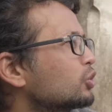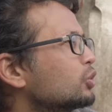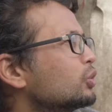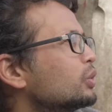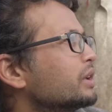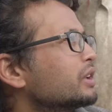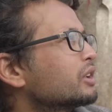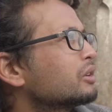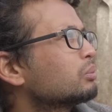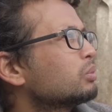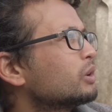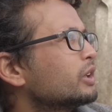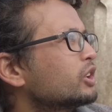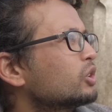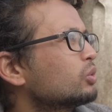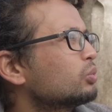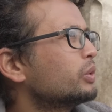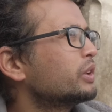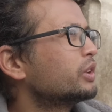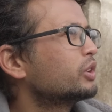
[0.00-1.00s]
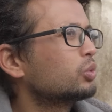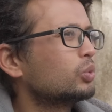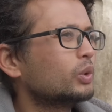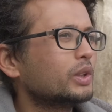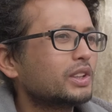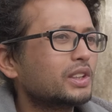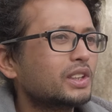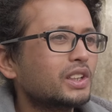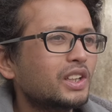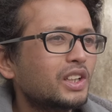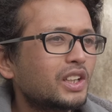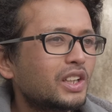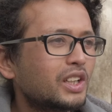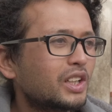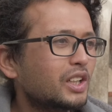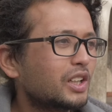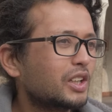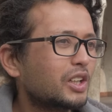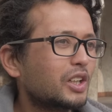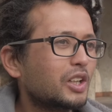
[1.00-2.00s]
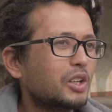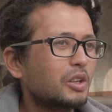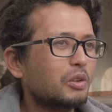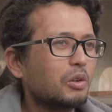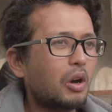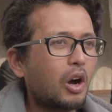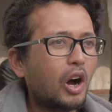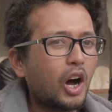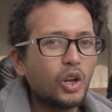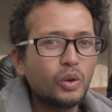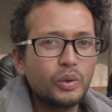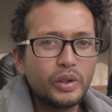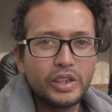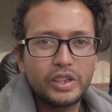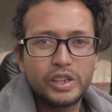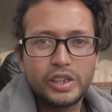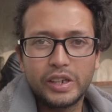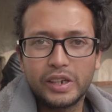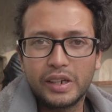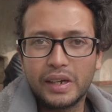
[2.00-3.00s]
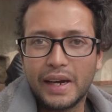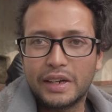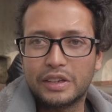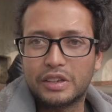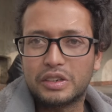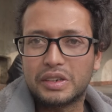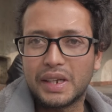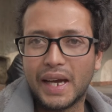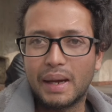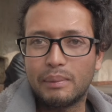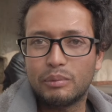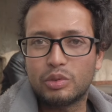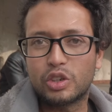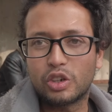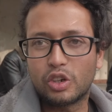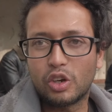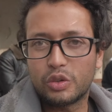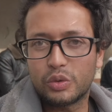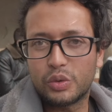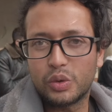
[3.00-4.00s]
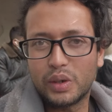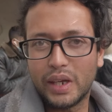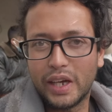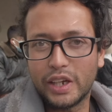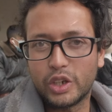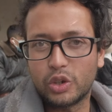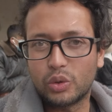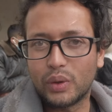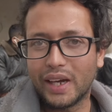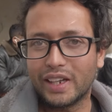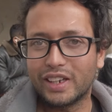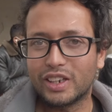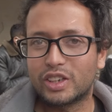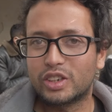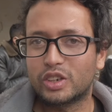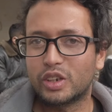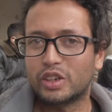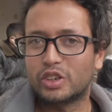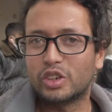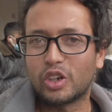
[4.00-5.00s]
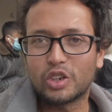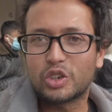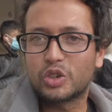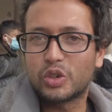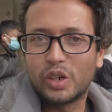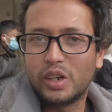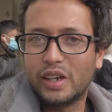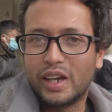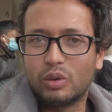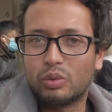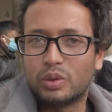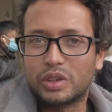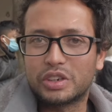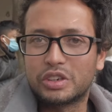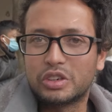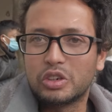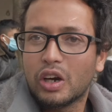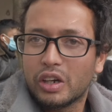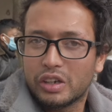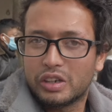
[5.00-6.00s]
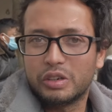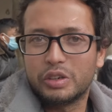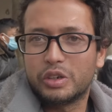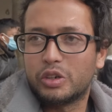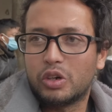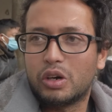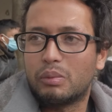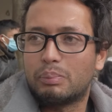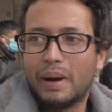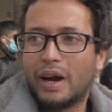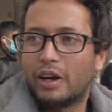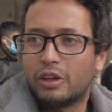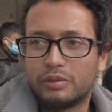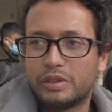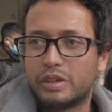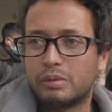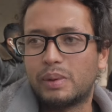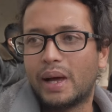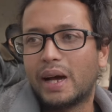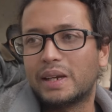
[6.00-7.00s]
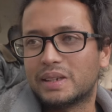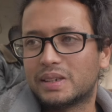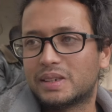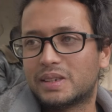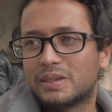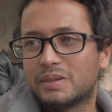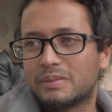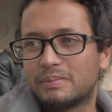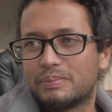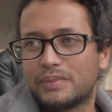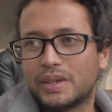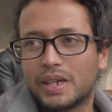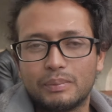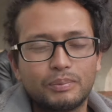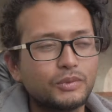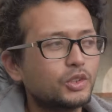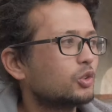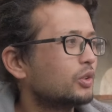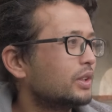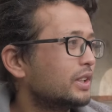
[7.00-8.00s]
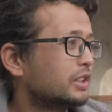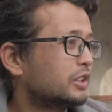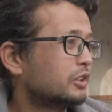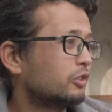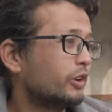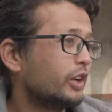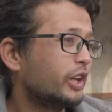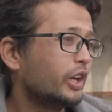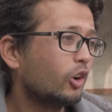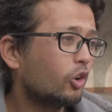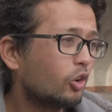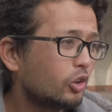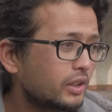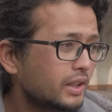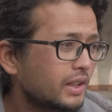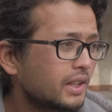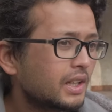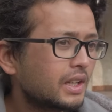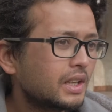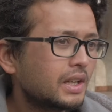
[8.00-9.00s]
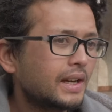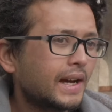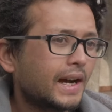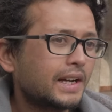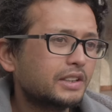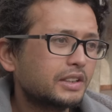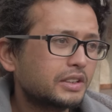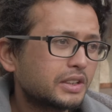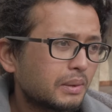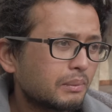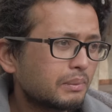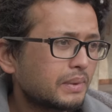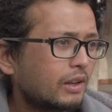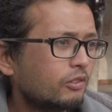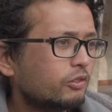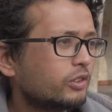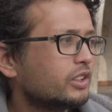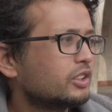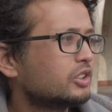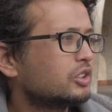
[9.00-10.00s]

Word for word: a tour in a place which was uh, already there at the times the country like United States, Australia was not, you know, a part of the planet. Yeah. So So it's very old, at the same time